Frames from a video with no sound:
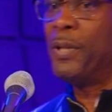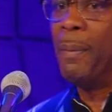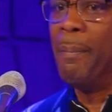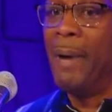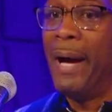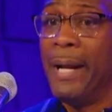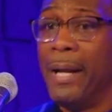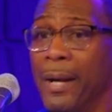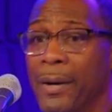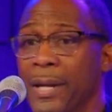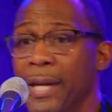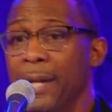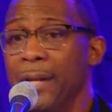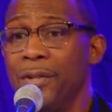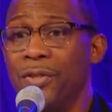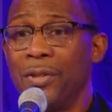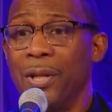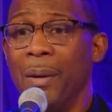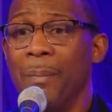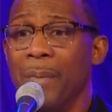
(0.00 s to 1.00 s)
somebody are
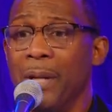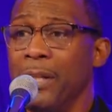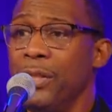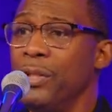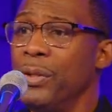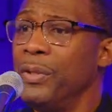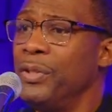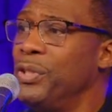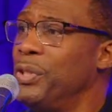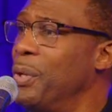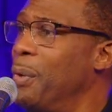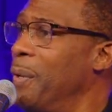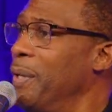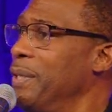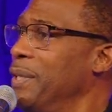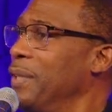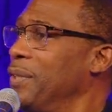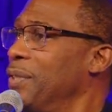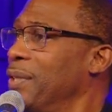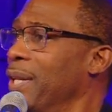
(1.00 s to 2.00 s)
getting something and you're
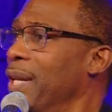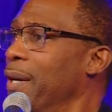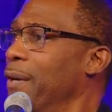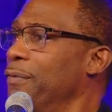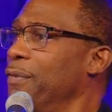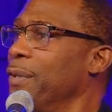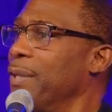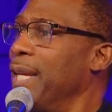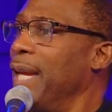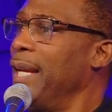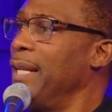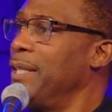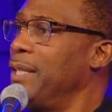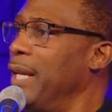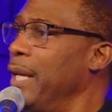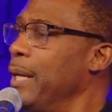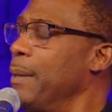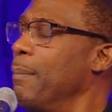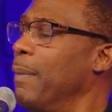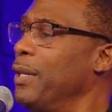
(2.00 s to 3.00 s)
enjoying yourself. You can't
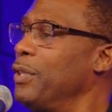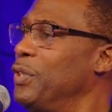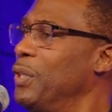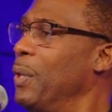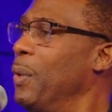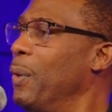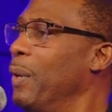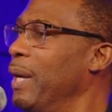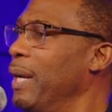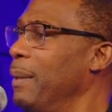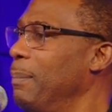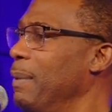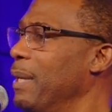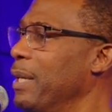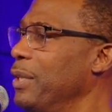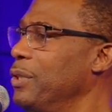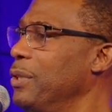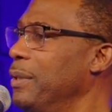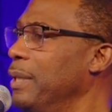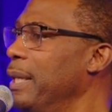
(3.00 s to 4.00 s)
take my joy
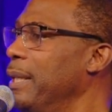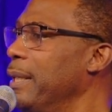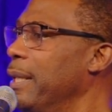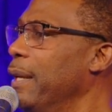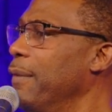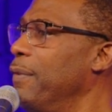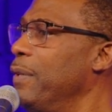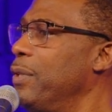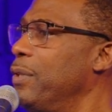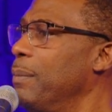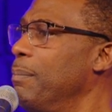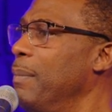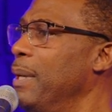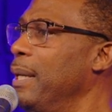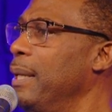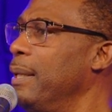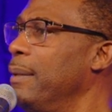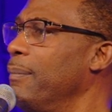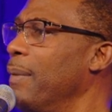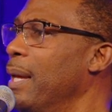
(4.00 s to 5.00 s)
because you didn't give it to
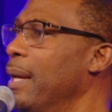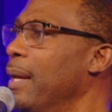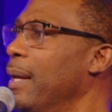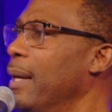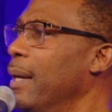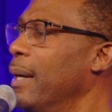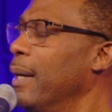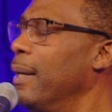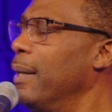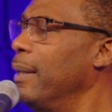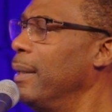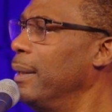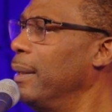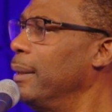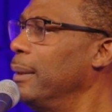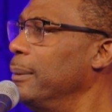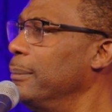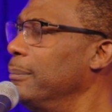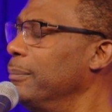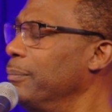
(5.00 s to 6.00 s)
me.
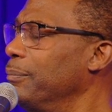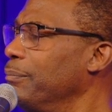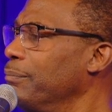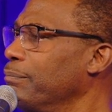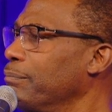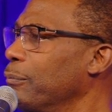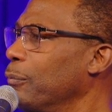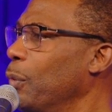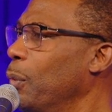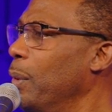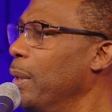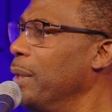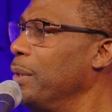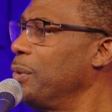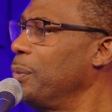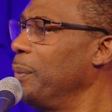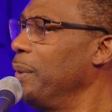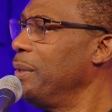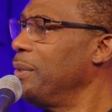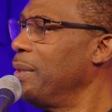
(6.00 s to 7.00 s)
What
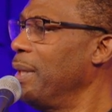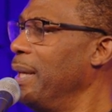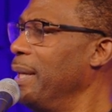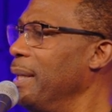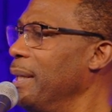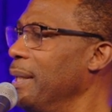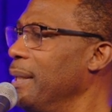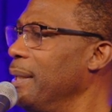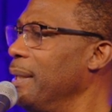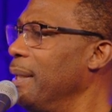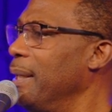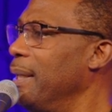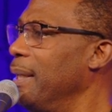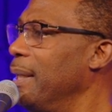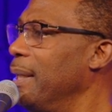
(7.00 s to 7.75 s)
else are we saying?